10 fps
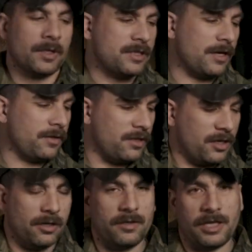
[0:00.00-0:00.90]
Down
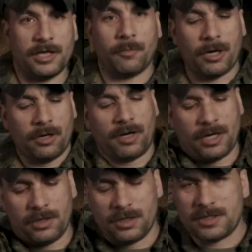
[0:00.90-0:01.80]
the inner barrel on
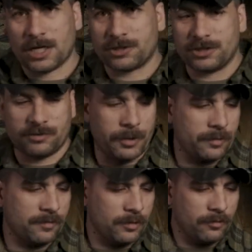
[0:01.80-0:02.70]
it is actually
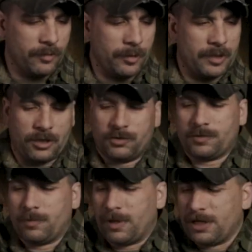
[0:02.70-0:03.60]
sleeved with aluminum, and that goes
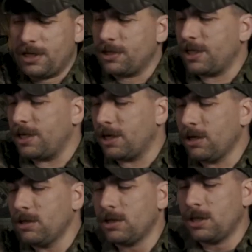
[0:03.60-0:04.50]
from about here to
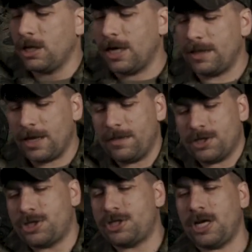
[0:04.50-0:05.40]
here. And then the
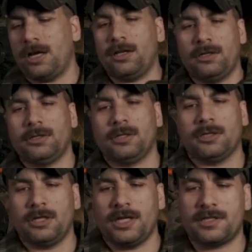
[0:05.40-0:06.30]
shell
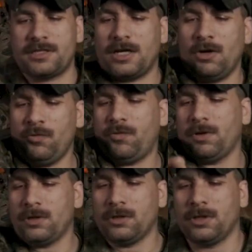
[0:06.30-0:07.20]

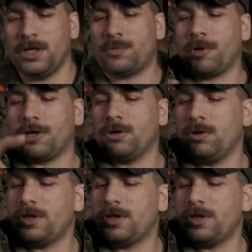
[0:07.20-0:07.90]
itself is pretty cool.